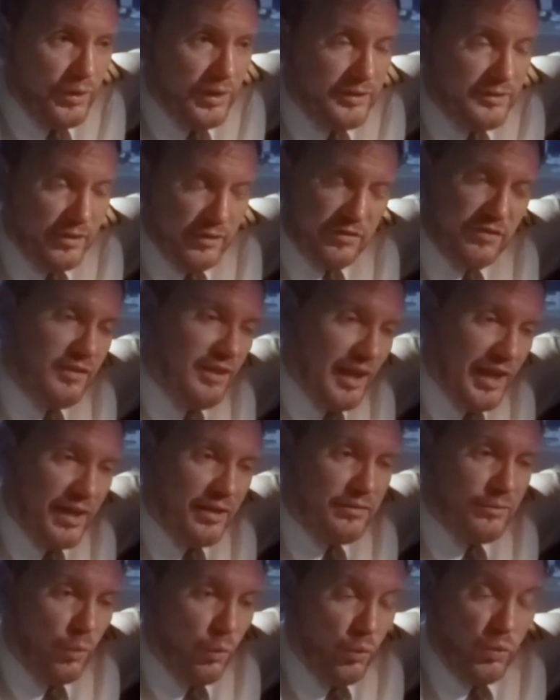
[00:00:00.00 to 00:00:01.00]
it doesn't
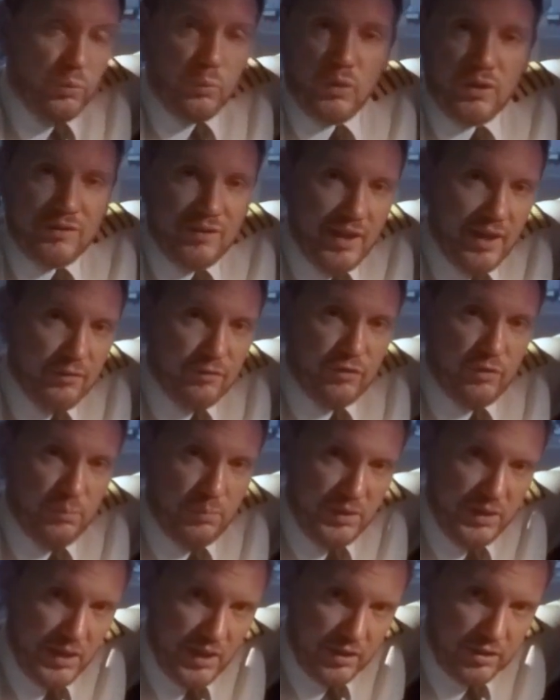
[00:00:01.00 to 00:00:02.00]
always have to
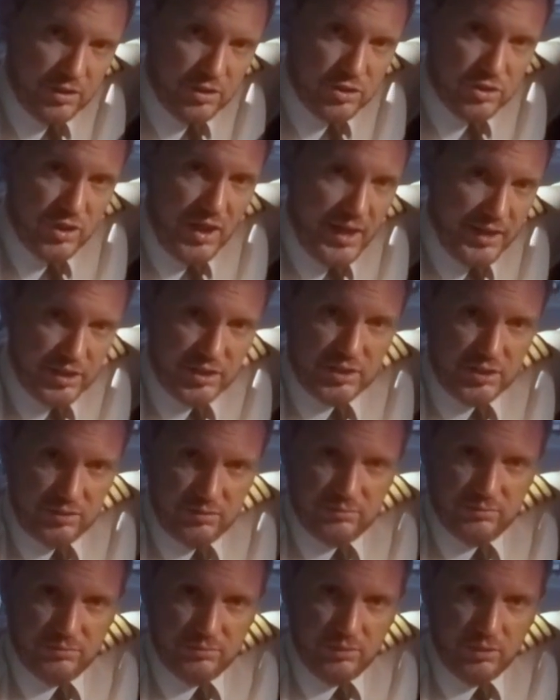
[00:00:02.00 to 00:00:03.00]
be a crash,
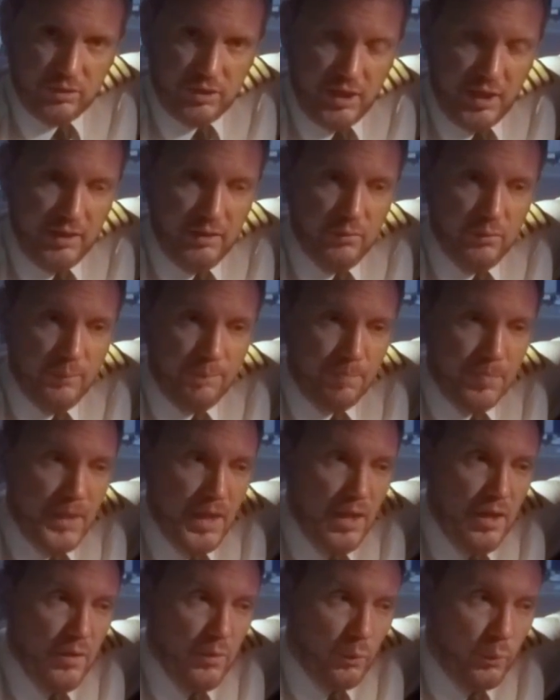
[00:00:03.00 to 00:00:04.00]
okay?
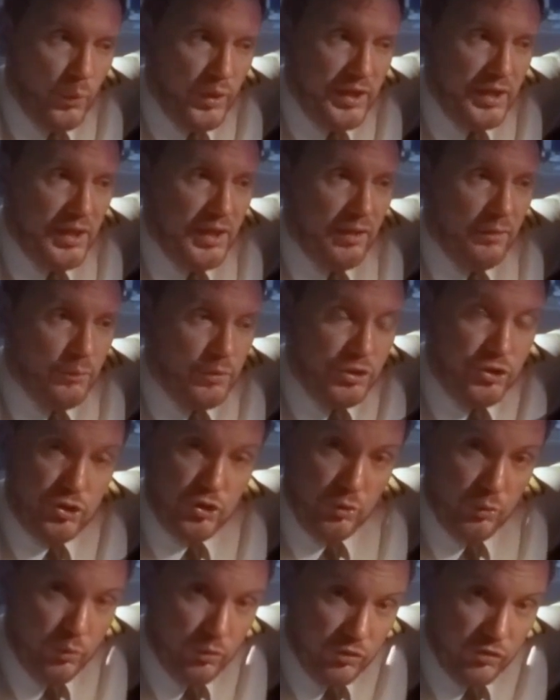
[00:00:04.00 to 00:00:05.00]
We
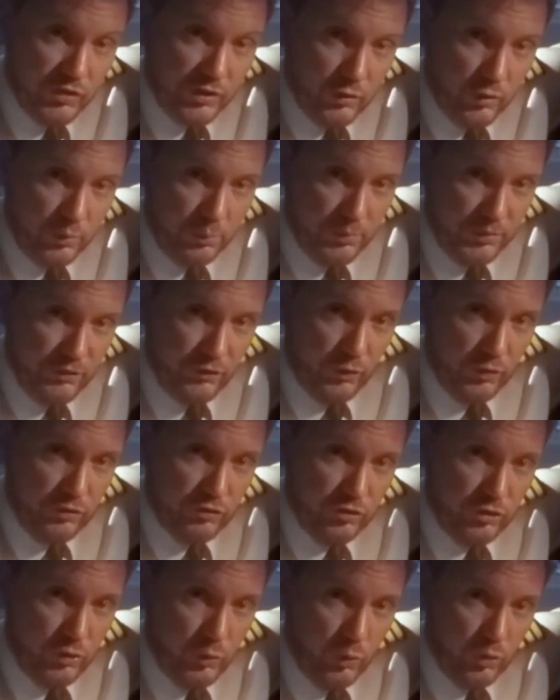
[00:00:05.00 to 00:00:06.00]
use the cockpit
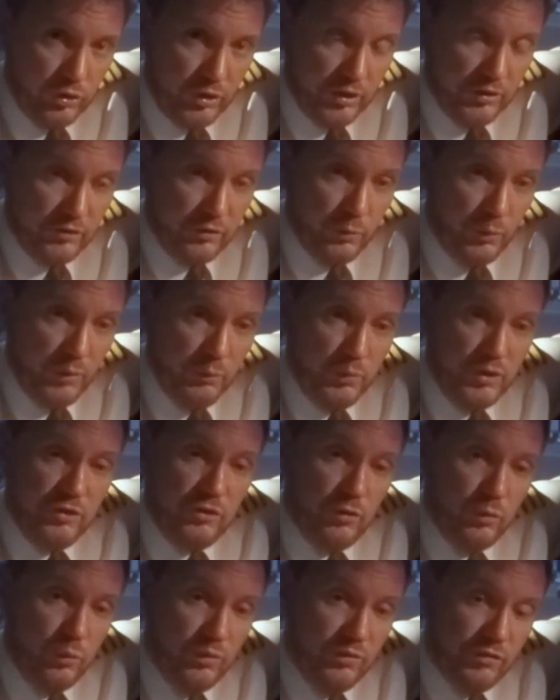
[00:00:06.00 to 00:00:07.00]
voice recorders when we
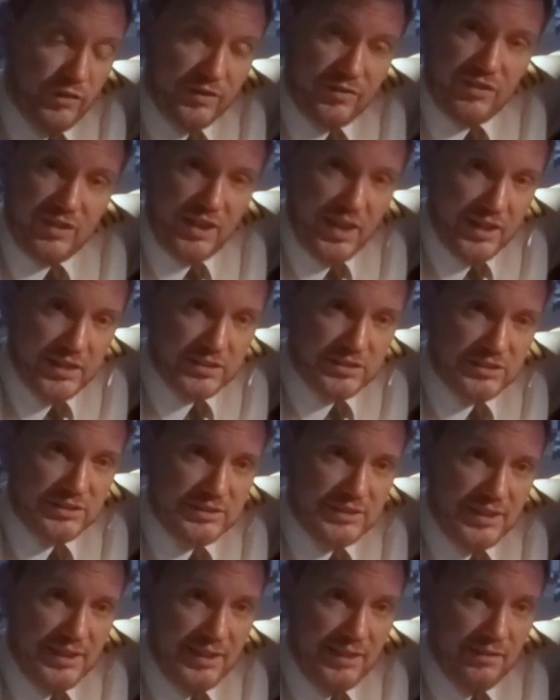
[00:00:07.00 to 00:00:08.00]
do
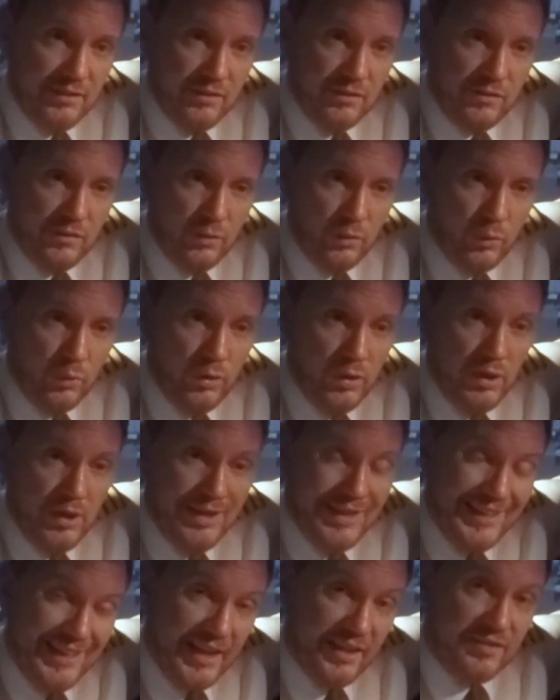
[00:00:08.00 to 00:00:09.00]
investigations into
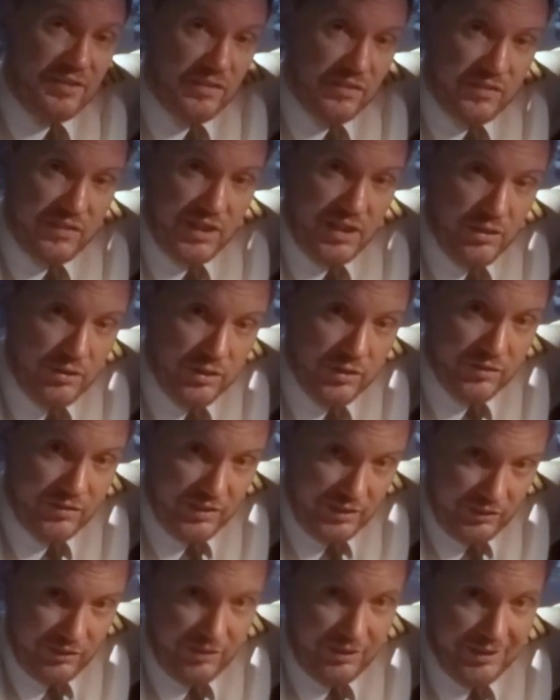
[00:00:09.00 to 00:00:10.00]
less
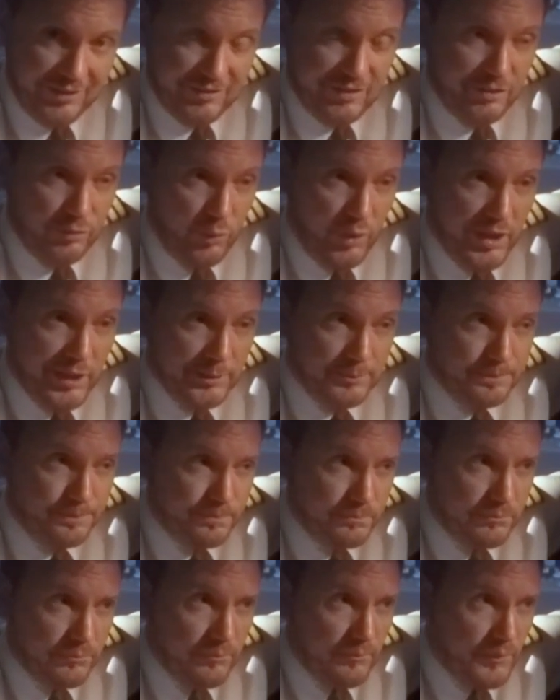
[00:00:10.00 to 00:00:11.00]
serious incidents as well.
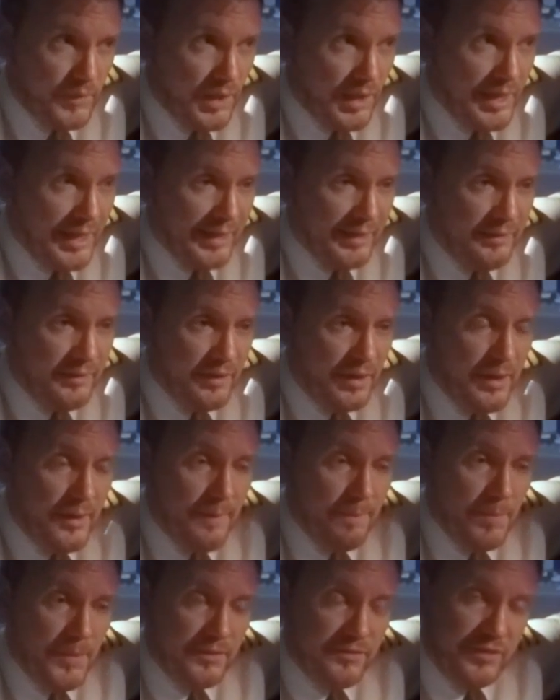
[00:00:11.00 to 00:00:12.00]
And
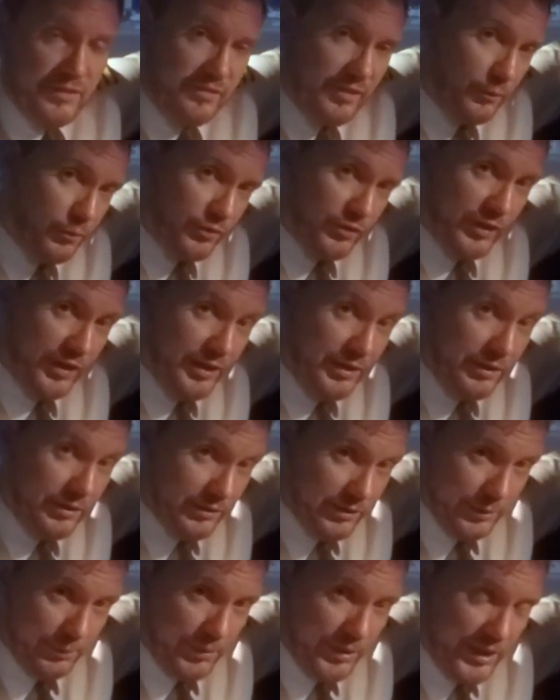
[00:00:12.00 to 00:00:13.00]
since I was saying
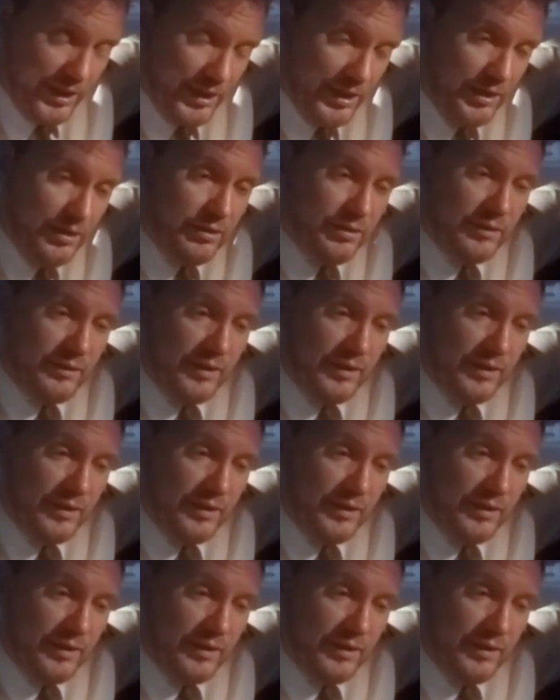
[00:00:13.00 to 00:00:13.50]
in the beginning